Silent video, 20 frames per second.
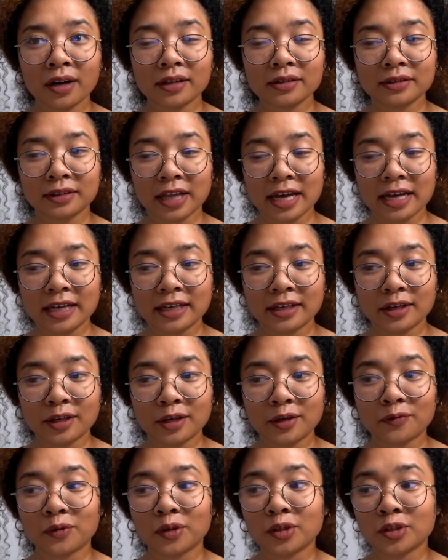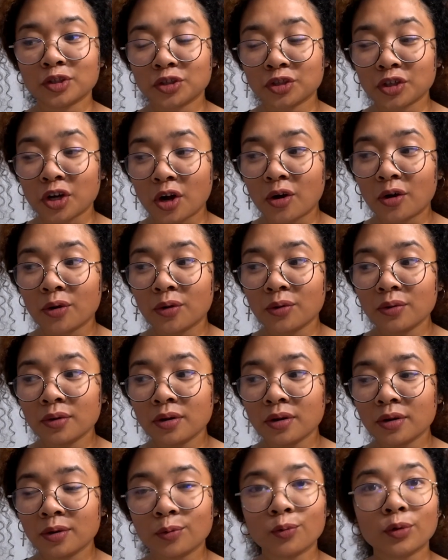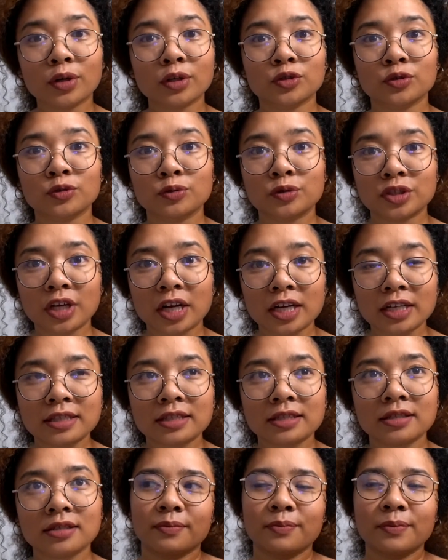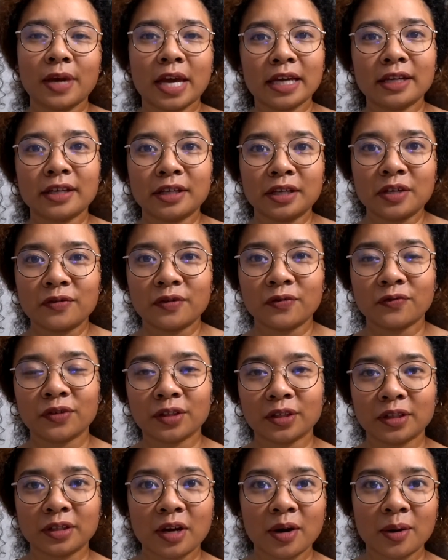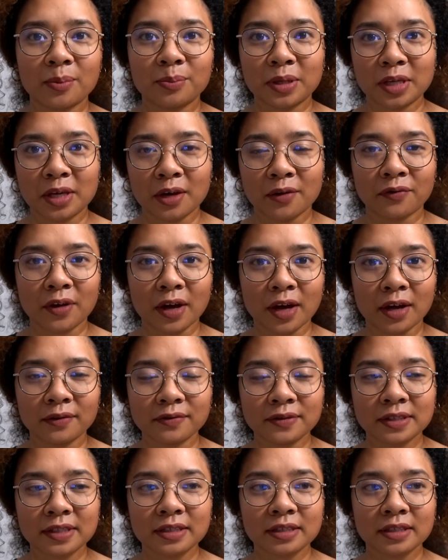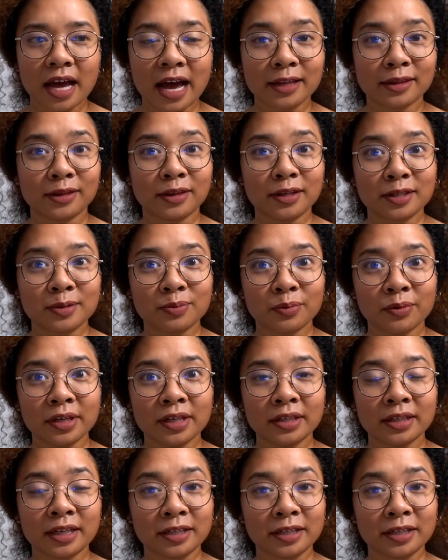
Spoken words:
like if the show were to just make Eve and Villanelle BFFs at this point,